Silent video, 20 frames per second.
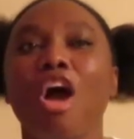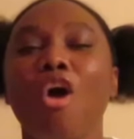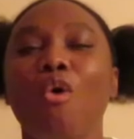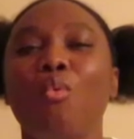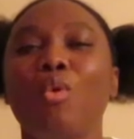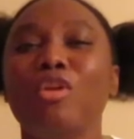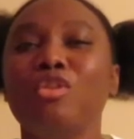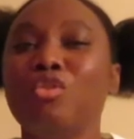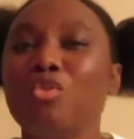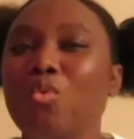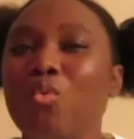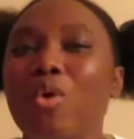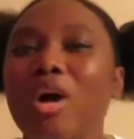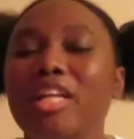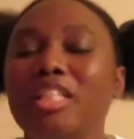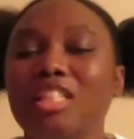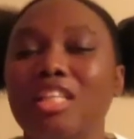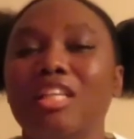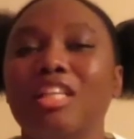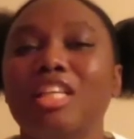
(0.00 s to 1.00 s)
when you're
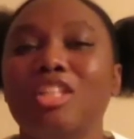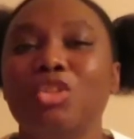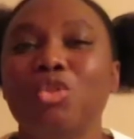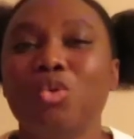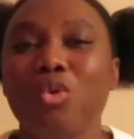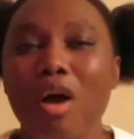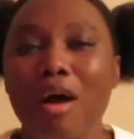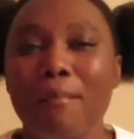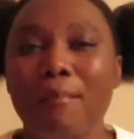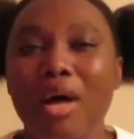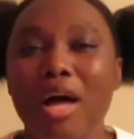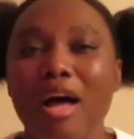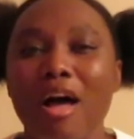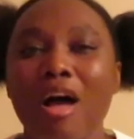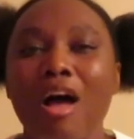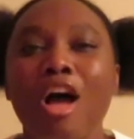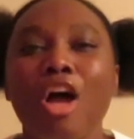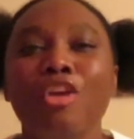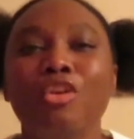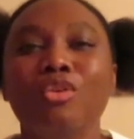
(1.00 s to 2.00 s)
watching a drama,
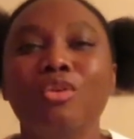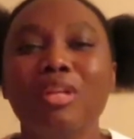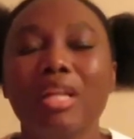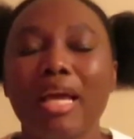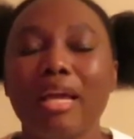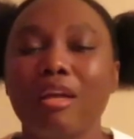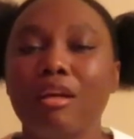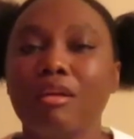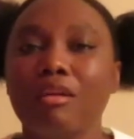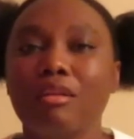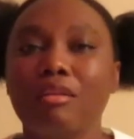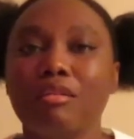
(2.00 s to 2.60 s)
you're like,